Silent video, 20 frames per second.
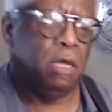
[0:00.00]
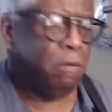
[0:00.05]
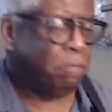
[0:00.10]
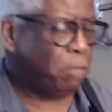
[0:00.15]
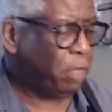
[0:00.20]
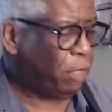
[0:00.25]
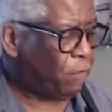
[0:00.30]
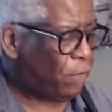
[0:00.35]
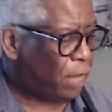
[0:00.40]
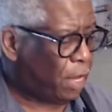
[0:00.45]

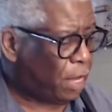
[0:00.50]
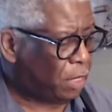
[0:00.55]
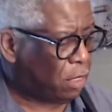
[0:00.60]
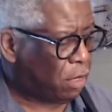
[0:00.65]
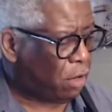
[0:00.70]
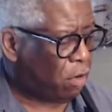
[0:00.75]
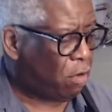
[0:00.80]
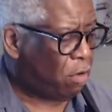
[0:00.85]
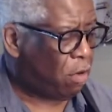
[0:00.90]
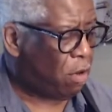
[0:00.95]
If I
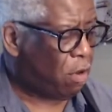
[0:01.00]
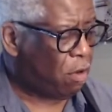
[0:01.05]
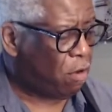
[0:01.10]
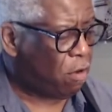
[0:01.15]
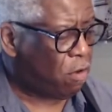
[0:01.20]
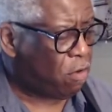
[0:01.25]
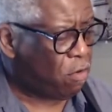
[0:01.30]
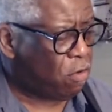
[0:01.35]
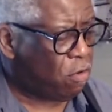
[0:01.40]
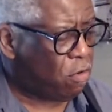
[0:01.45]
go
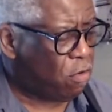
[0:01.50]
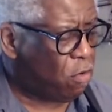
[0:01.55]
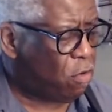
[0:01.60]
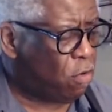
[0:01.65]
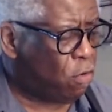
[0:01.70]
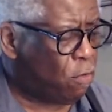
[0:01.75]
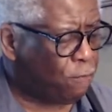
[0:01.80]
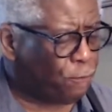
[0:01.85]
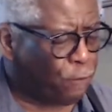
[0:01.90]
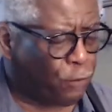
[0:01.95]

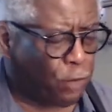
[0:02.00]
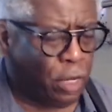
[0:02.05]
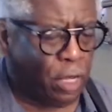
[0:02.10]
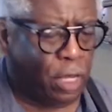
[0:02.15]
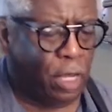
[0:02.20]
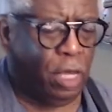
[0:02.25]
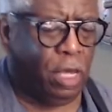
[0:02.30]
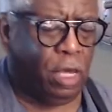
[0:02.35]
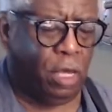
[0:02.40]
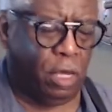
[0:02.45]
home,
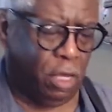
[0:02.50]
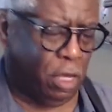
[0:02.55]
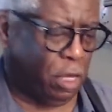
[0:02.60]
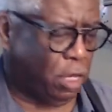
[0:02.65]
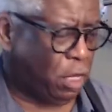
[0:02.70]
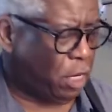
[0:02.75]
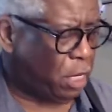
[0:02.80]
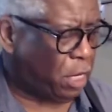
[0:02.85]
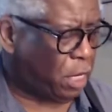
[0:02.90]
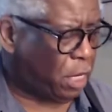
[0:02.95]

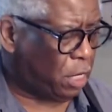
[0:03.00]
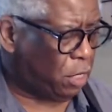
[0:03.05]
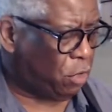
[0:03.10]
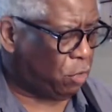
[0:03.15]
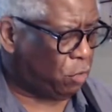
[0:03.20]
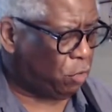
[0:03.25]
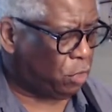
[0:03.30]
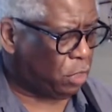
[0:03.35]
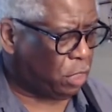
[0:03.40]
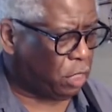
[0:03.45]
friend, I
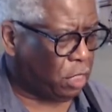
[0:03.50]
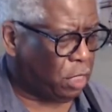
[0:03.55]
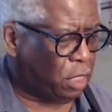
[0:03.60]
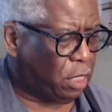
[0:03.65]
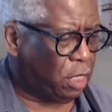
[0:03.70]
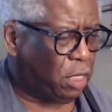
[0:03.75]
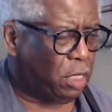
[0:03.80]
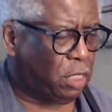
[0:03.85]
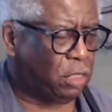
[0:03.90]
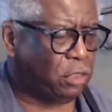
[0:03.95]
knew
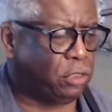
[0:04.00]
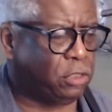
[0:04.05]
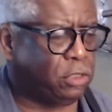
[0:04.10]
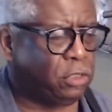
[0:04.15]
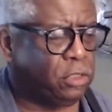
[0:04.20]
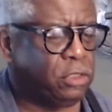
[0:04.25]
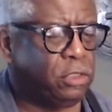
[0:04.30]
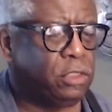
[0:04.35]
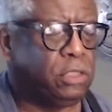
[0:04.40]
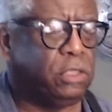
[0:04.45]

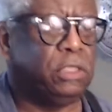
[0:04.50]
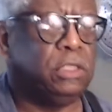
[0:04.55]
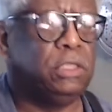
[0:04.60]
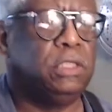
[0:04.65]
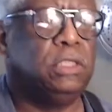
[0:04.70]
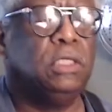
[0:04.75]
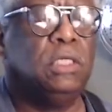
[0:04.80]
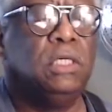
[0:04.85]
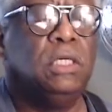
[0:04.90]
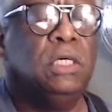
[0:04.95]
this,
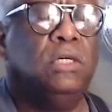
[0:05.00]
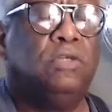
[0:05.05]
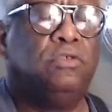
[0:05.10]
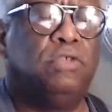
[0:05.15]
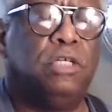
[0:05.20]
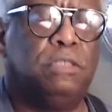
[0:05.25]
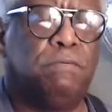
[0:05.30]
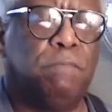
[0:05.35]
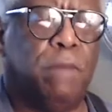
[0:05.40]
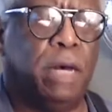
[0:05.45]

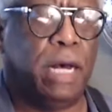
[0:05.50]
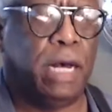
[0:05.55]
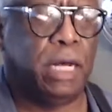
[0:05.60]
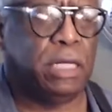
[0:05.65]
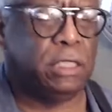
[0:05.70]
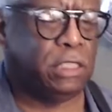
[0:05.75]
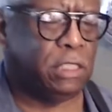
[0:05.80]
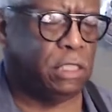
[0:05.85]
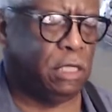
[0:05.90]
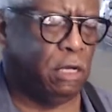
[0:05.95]
just
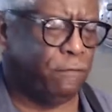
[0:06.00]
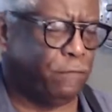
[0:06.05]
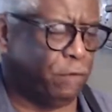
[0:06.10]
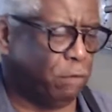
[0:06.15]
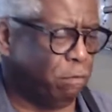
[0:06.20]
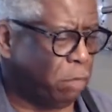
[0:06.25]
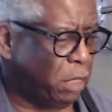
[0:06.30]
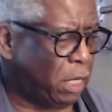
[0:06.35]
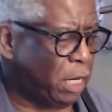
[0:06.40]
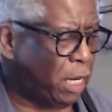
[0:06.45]
myself
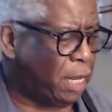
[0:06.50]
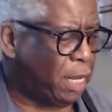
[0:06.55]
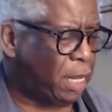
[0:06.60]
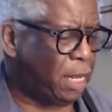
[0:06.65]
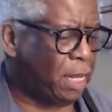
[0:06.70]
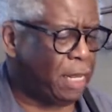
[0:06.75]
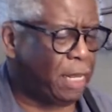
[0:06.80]
in black.